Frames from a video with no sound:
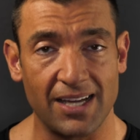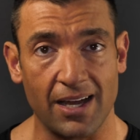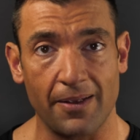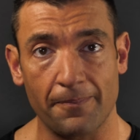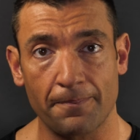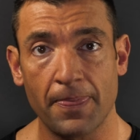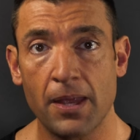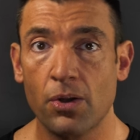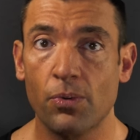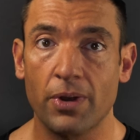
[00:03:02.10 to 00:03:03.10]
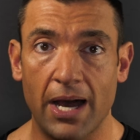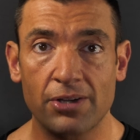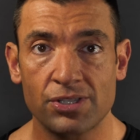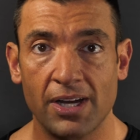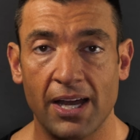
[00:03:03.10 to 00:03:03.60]
time.
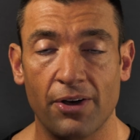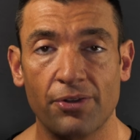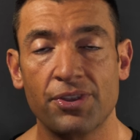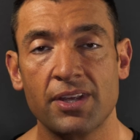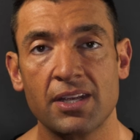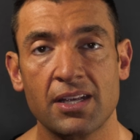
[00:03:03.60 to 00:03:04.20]
Without your health,